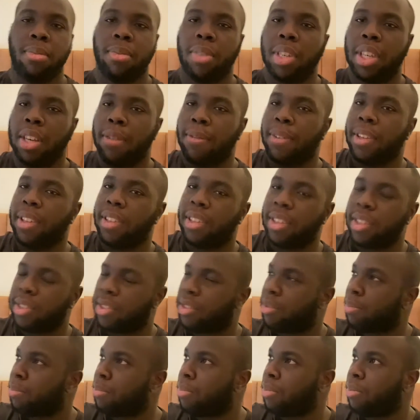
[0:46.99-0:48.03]
Given
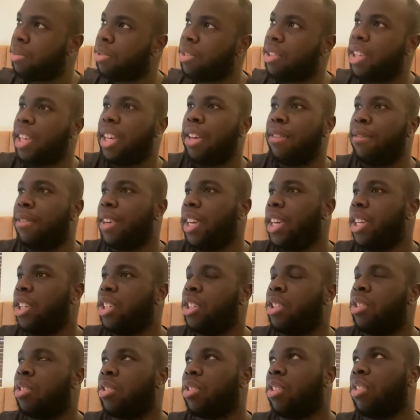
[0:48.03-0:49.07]
this day of
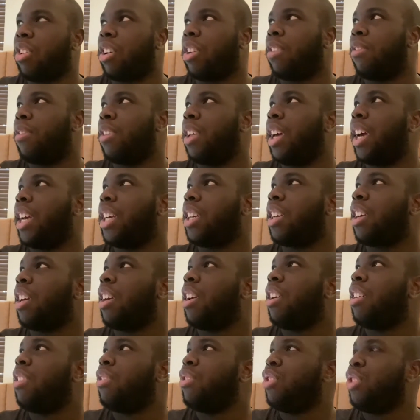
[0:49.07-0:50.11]
age, there's a lot of like,
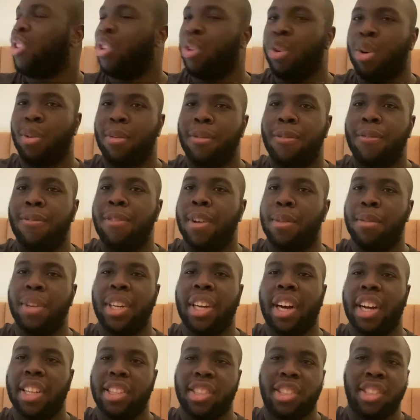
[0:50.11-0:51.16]
you know,
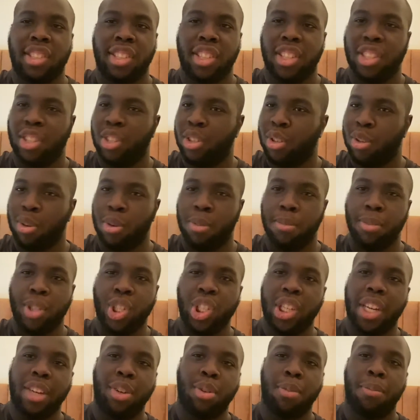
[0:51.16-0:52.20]
feminazi, you know,
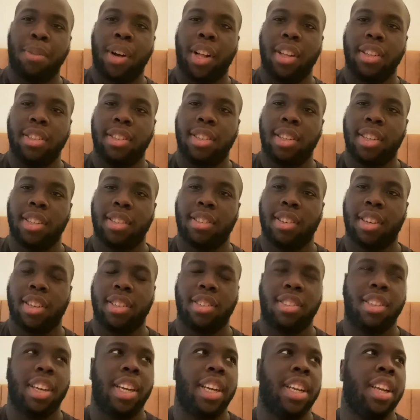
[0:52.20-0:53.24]
gender politics, like
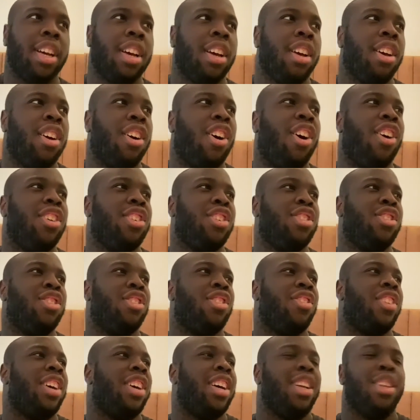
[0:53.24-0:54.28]
saying, oh, you
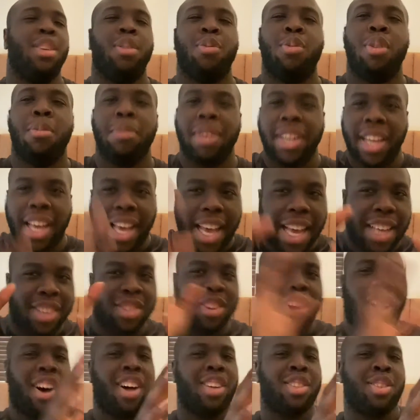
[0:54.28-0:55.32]
know, the woman is
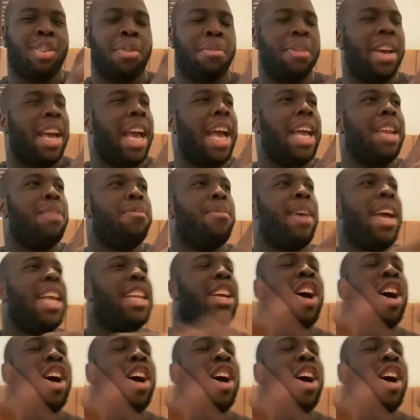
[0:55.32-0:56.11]
awesome and men